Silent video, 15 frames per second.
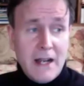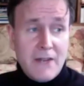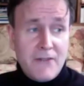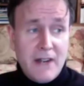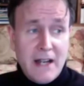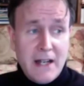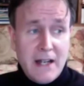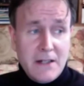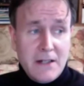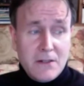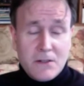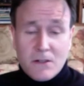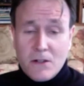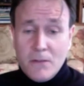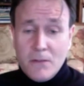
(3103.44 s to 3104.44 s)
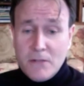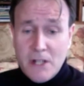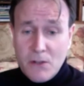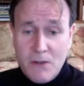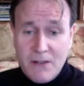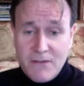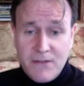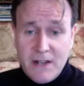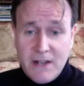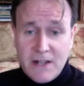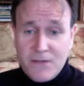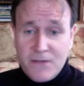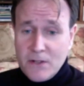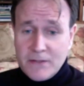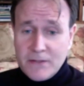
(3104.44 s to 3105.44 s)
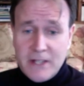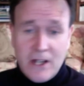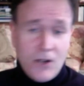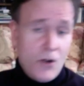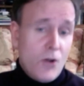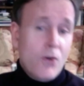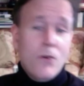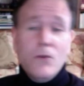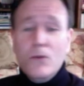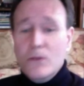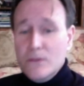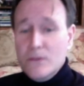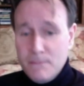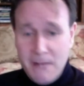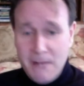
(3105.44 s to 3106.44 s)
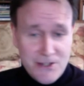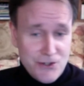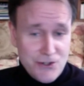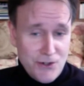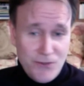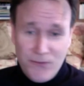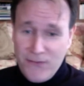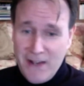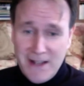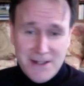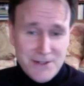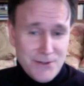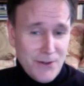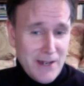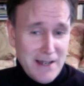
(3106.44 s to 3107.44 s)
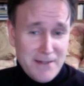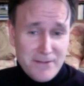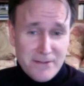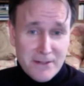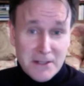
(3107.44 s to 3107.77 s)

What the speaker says: file, or only one file from the whole bunch of files you have?